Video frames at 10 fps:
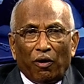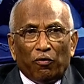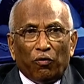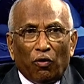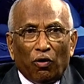
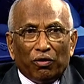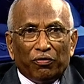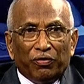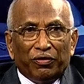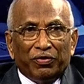
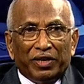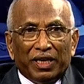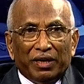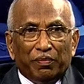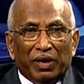
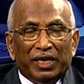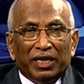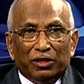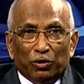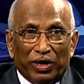450
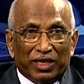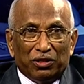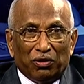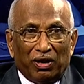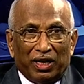billion US
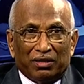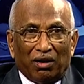dollars,